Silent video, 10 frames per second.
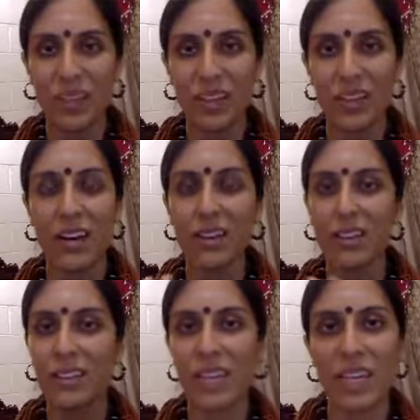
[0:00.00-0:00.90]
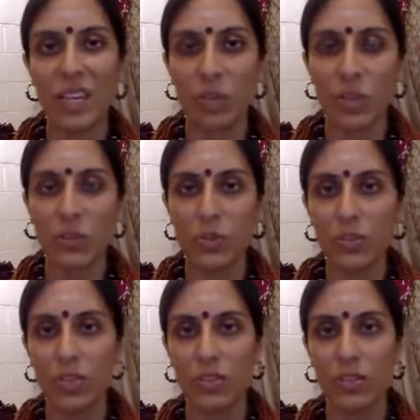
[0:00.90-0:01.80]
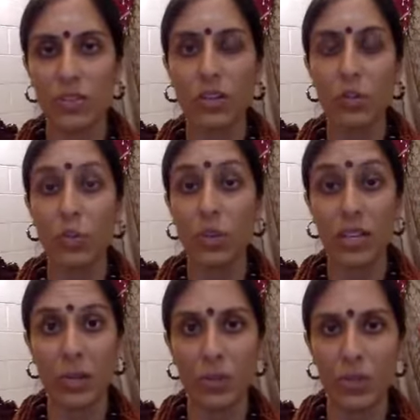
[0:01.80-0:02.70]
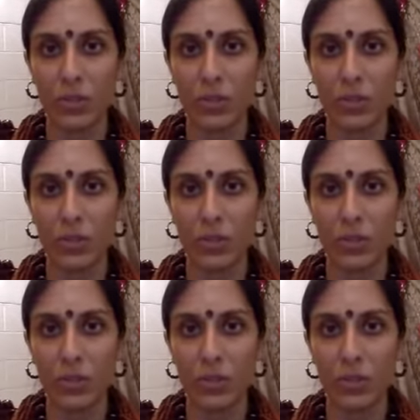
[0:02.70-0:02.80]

not thinking about those things or not worrying about